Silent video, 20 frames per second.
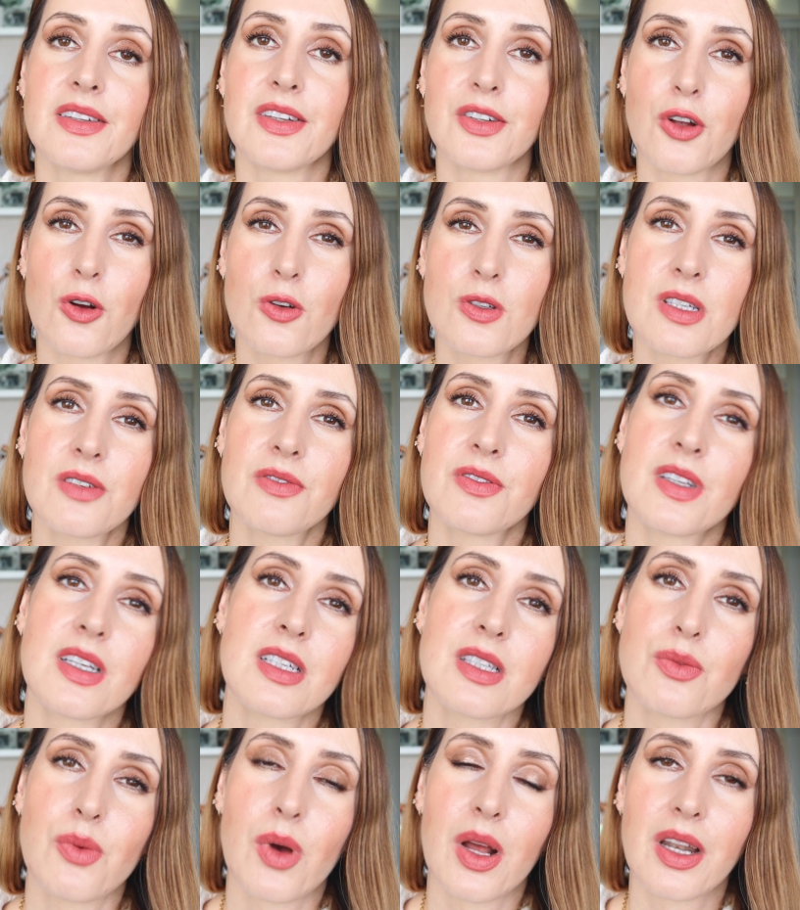The notes of
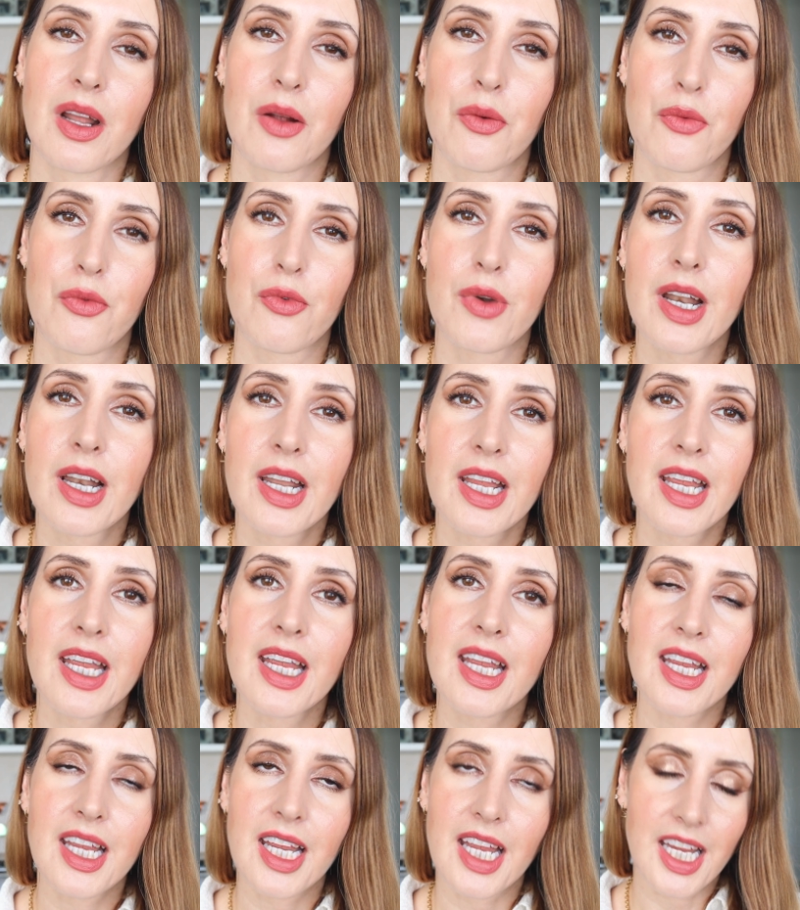this one are
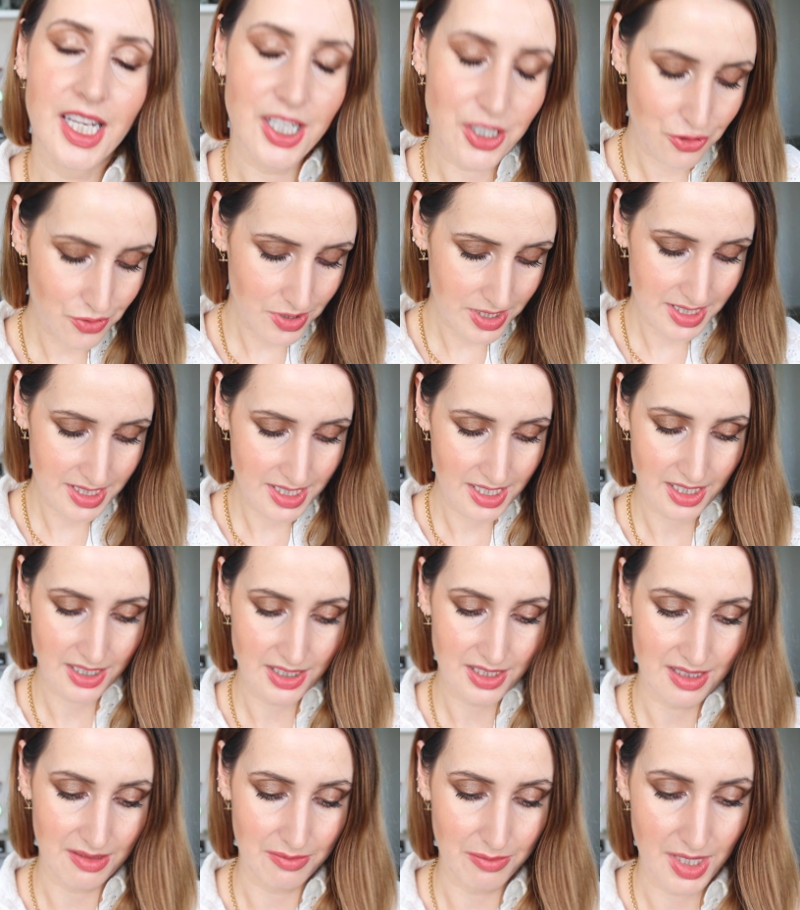really
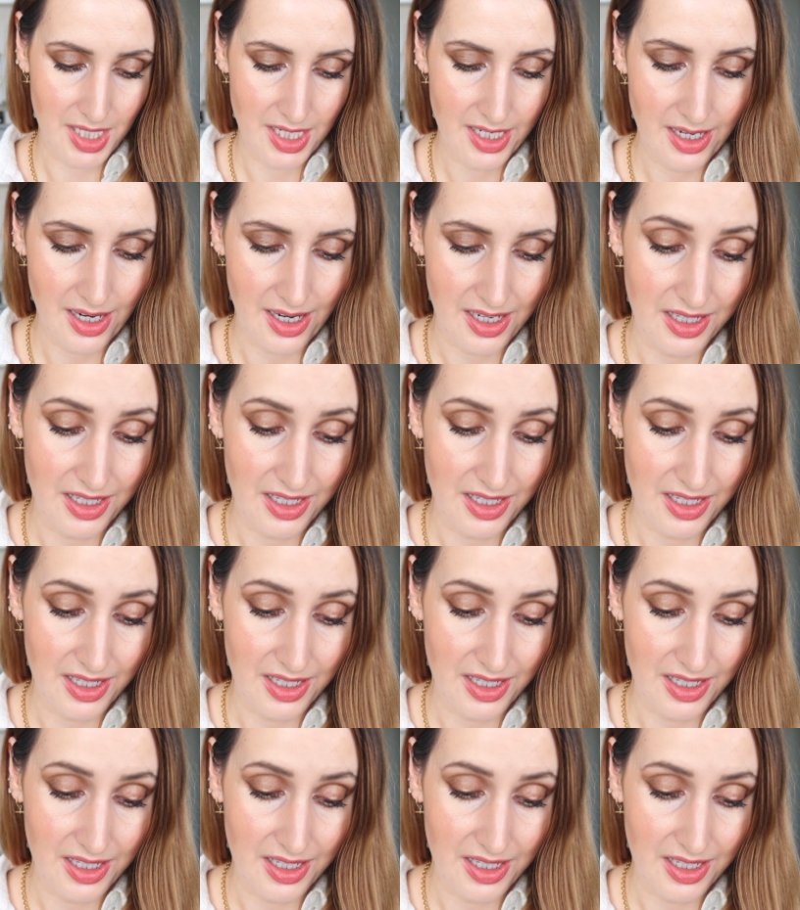interesting to me.